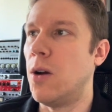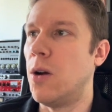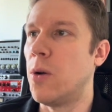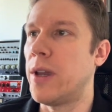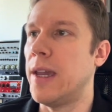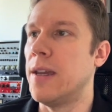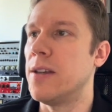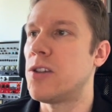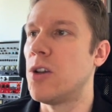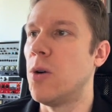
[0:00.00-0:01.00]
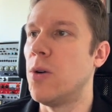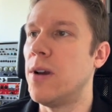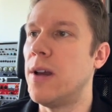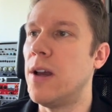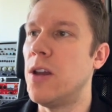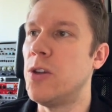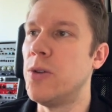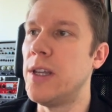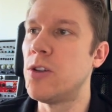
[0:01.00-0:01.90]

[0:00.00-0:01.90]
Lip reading: Okay, so you need